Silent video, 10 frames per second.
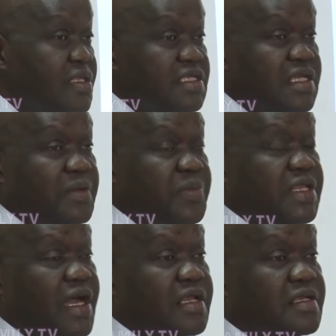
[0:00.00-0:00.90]
This can be
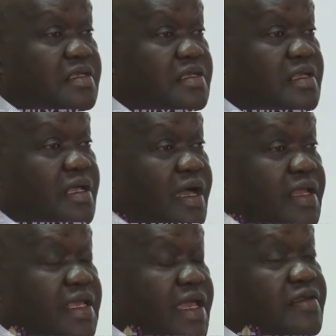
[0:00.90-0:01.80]
done
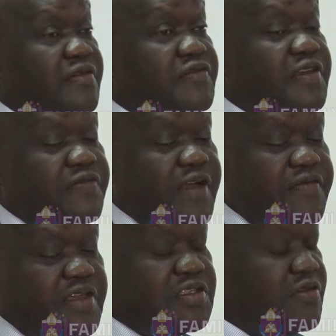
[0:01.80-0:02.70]
at the end of the
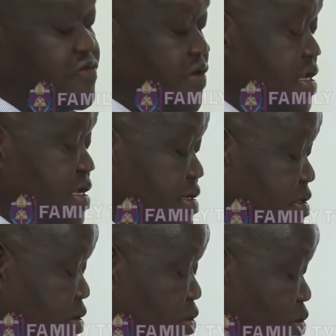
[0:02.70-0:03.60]
5 years of training
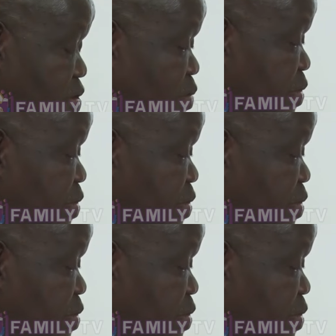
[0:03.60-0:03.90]
or